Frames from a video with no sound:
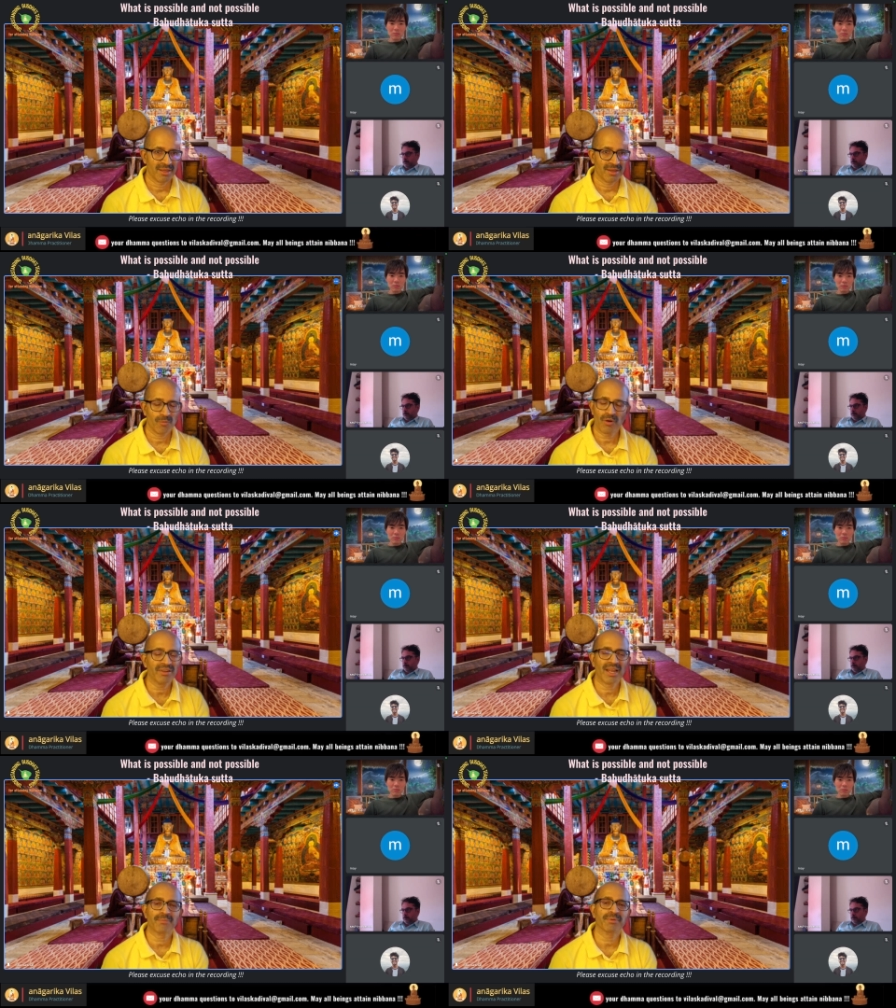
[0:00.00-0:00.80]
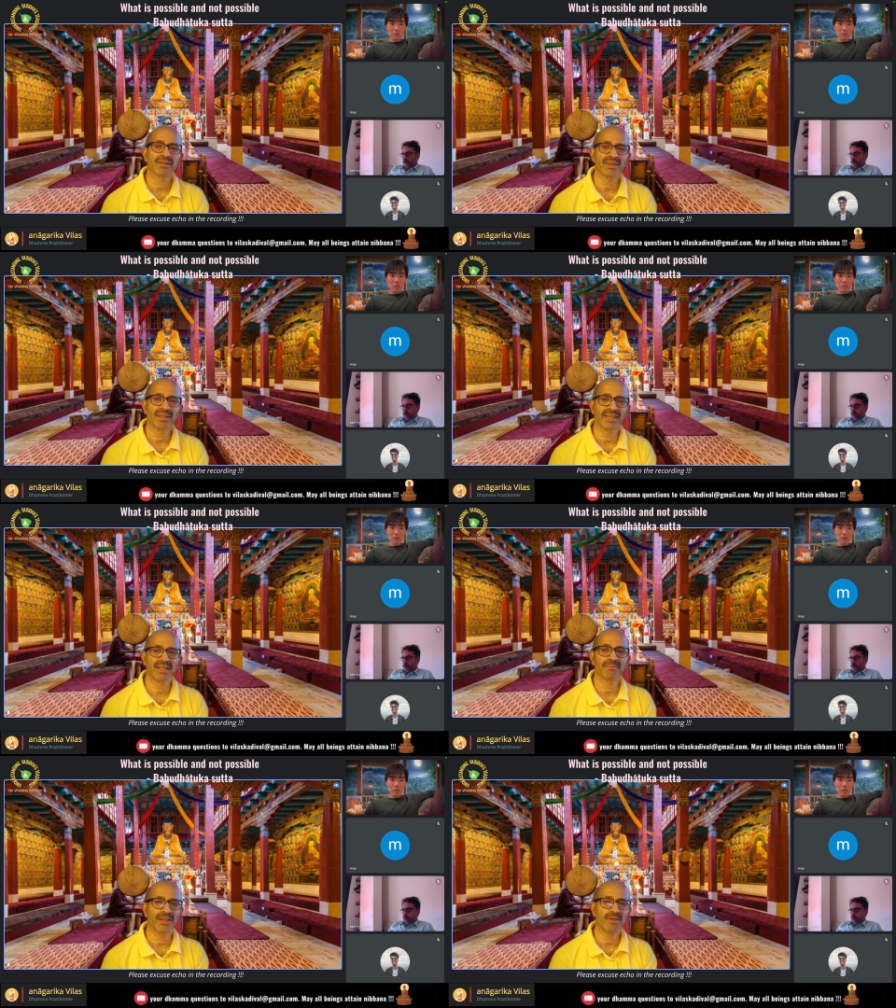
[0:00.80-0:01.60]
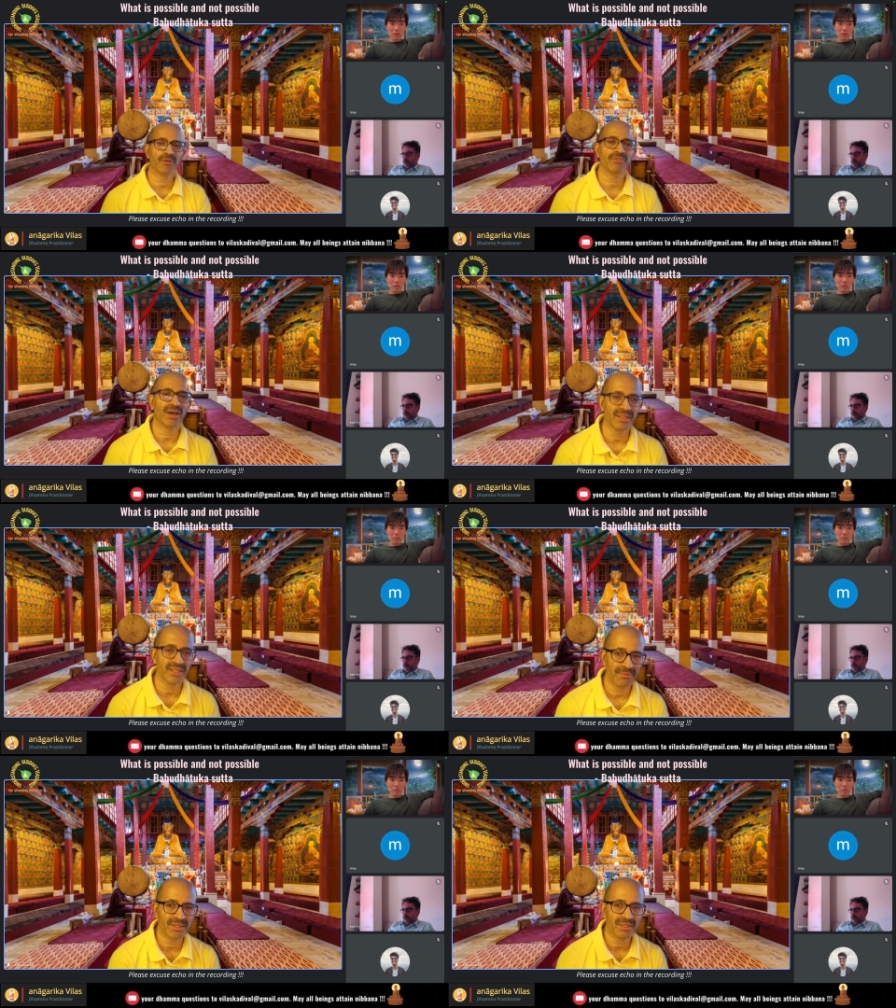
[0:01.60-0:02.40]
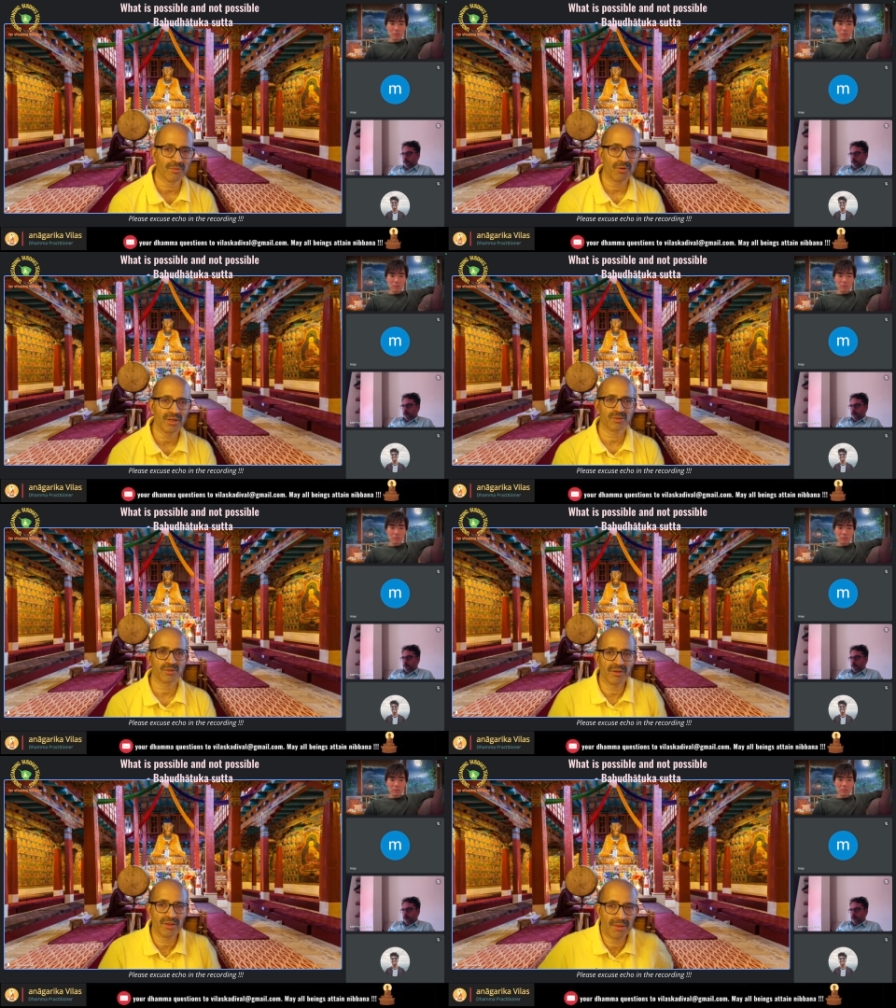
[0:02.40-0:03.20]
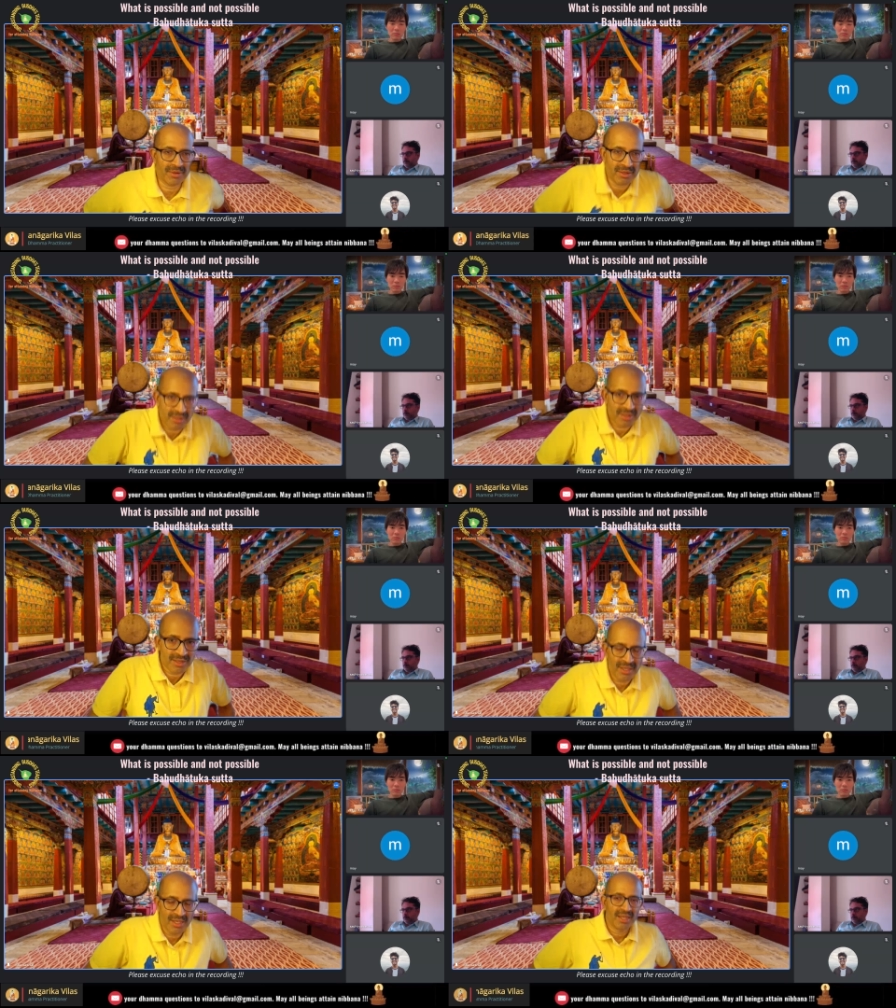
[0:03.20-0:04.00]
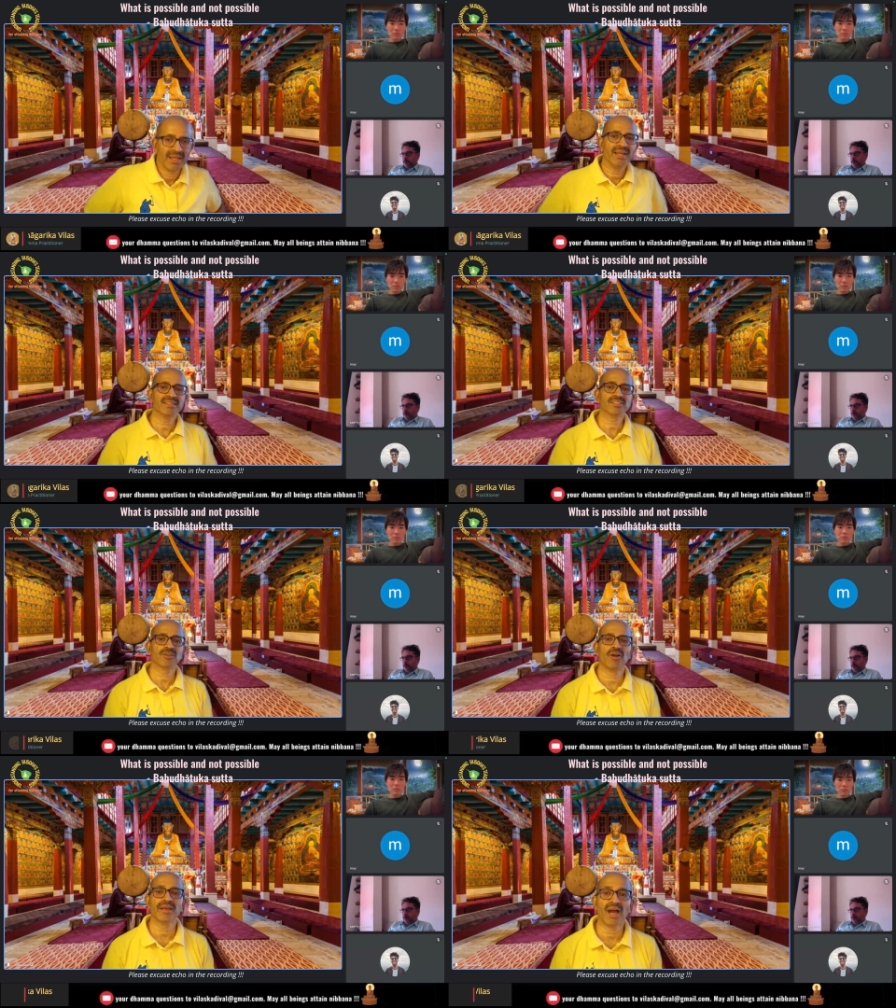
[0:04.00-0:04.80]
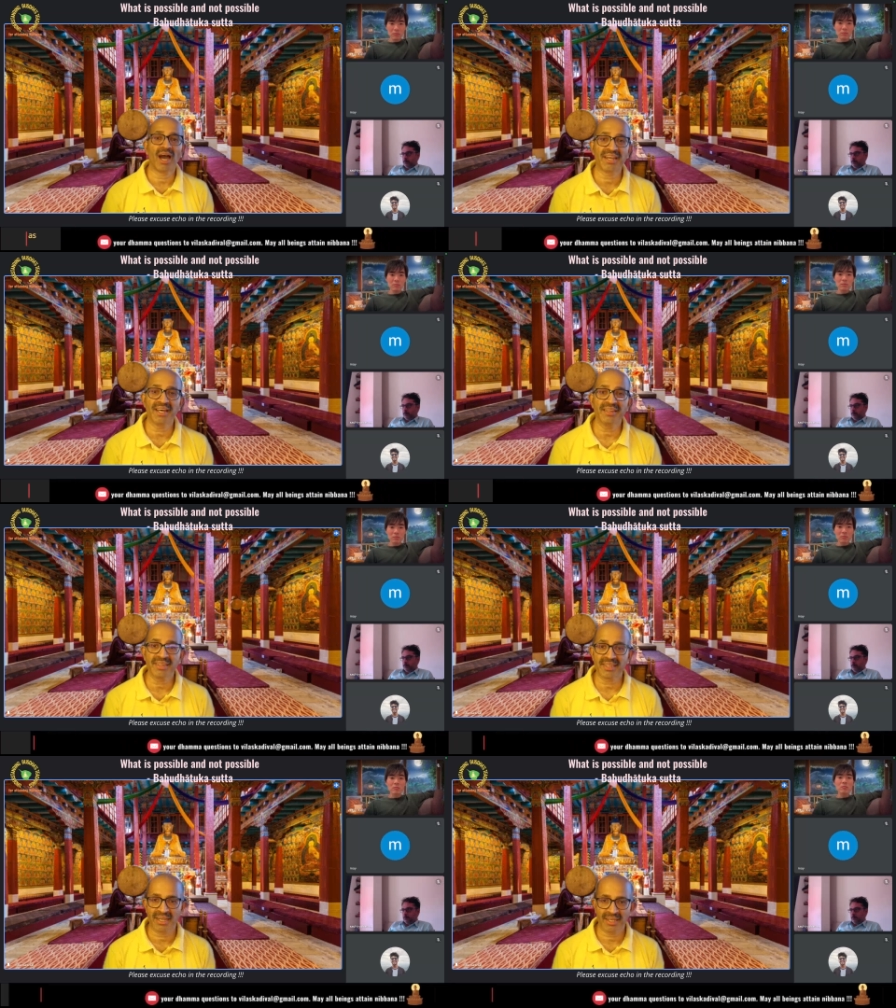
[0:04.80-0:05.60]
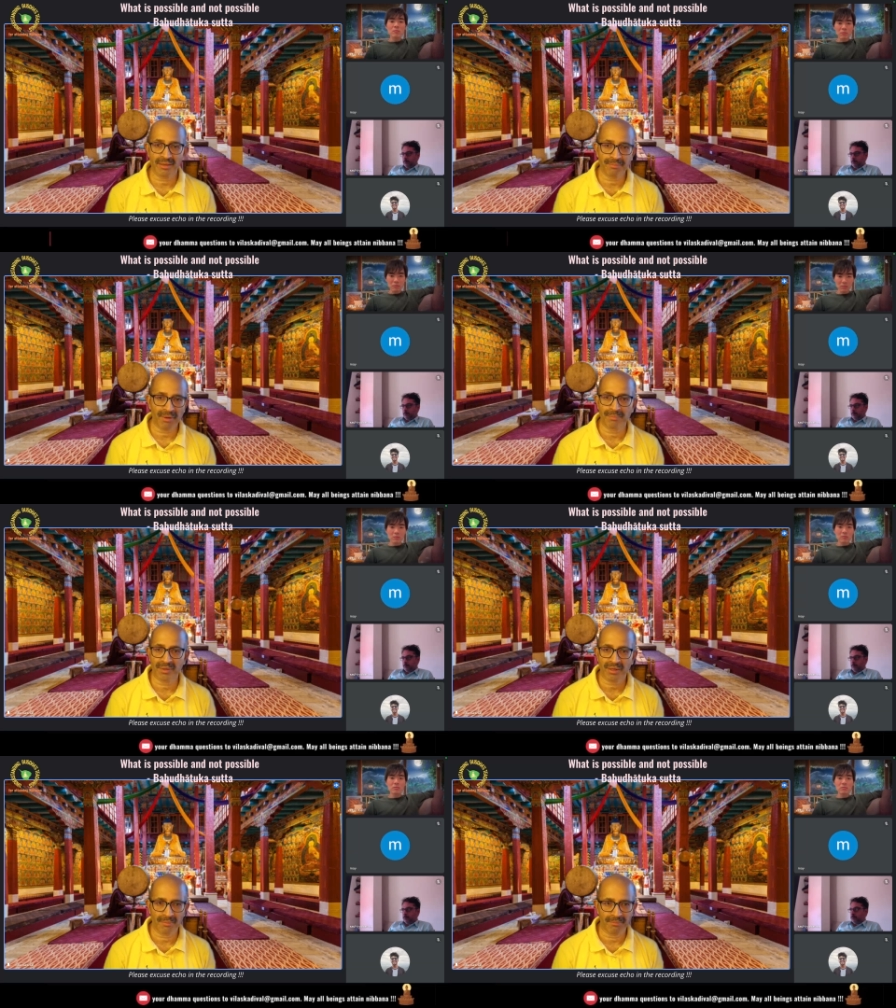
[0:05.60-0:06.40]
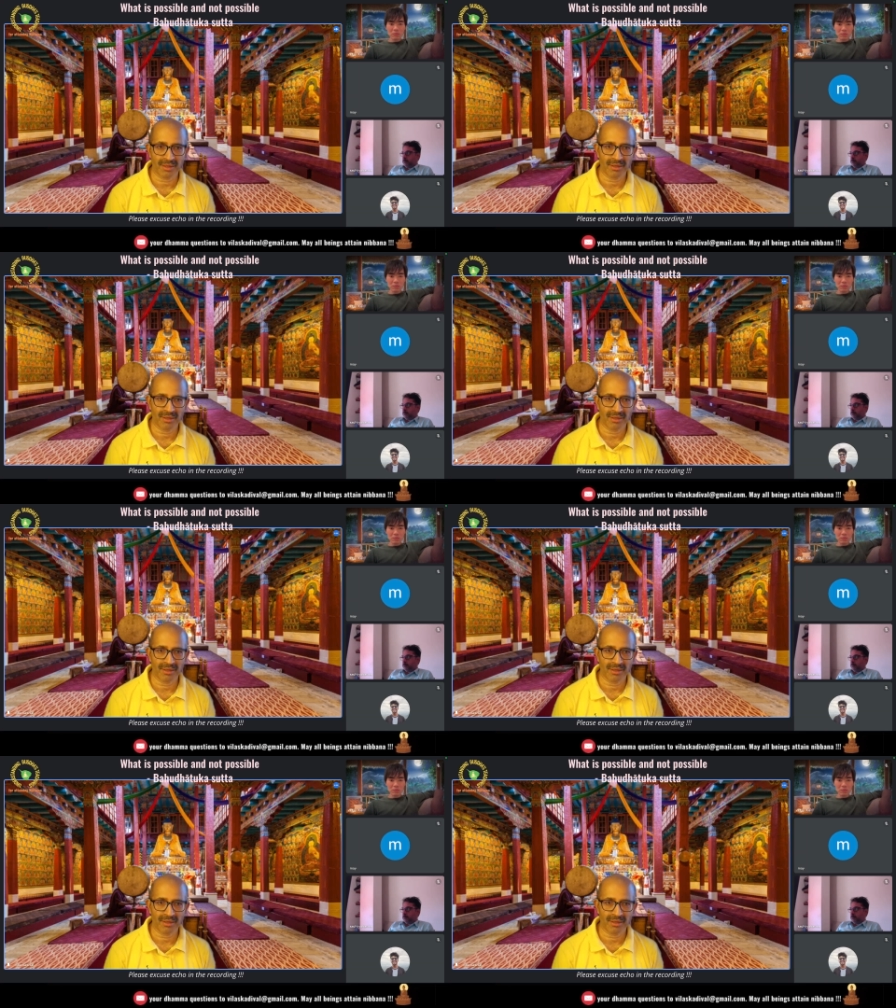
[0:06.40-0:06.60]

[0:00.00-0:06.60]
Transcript: What will happen if I kill my own father and mother? What is going to happen? It is called Anantariya Papa Kamma.